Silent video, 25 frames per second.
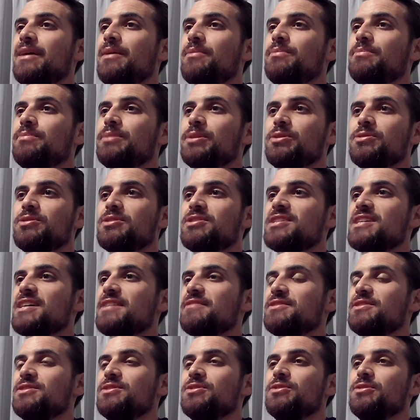Builders have
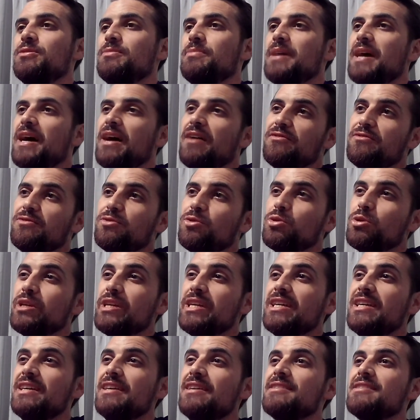to do about 4
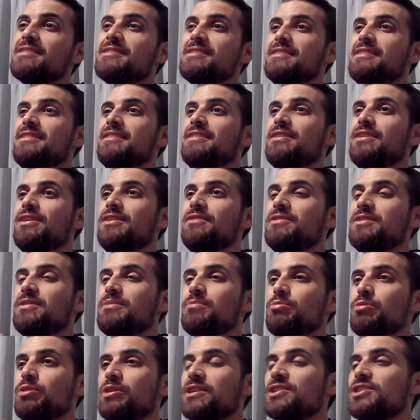years of an
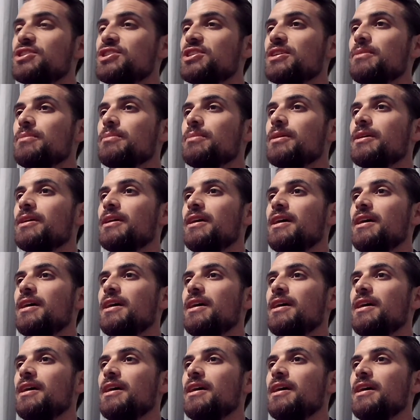apprenticeship.